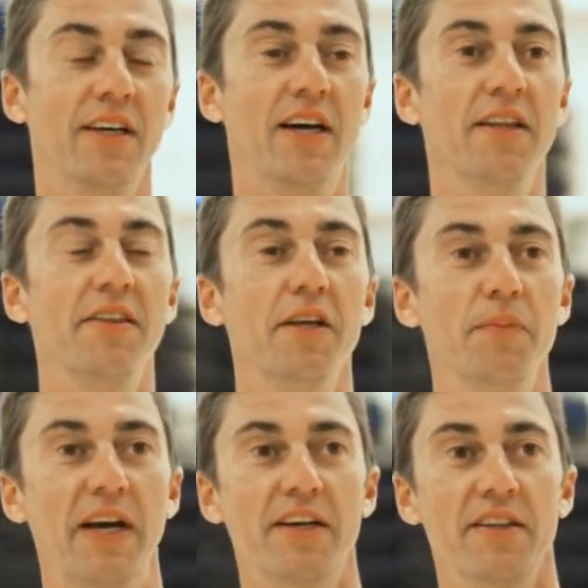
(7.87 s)
Uh, thinking
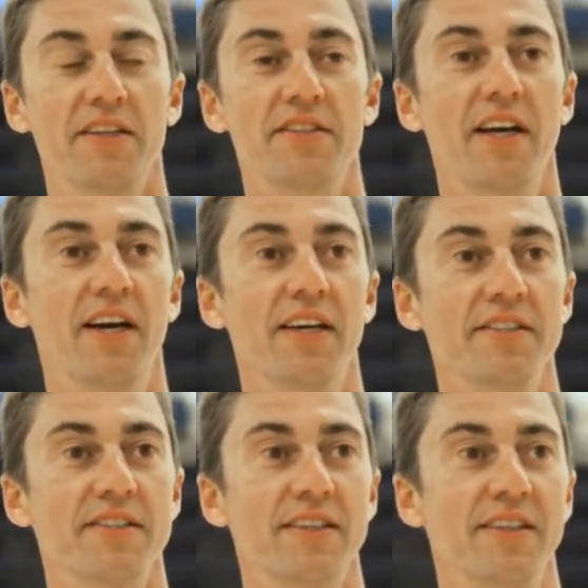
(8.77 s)
back on these
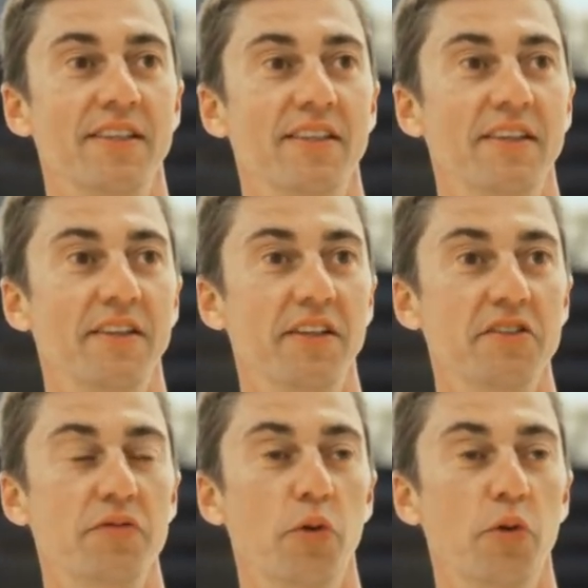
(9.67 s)
guys, these